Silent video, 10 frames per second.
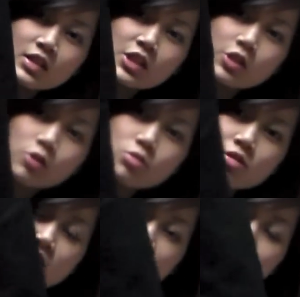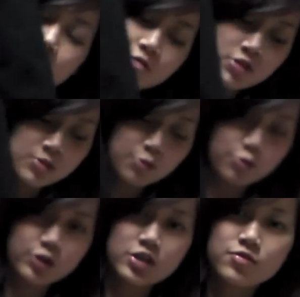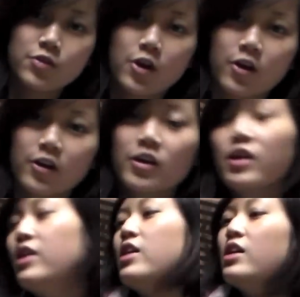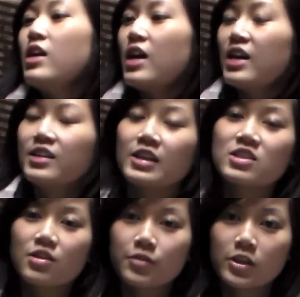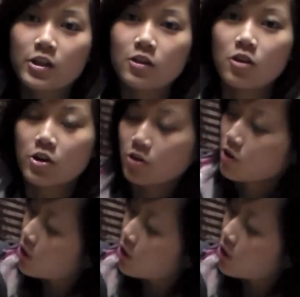It goes down pretty far, and like it's definitely like a longer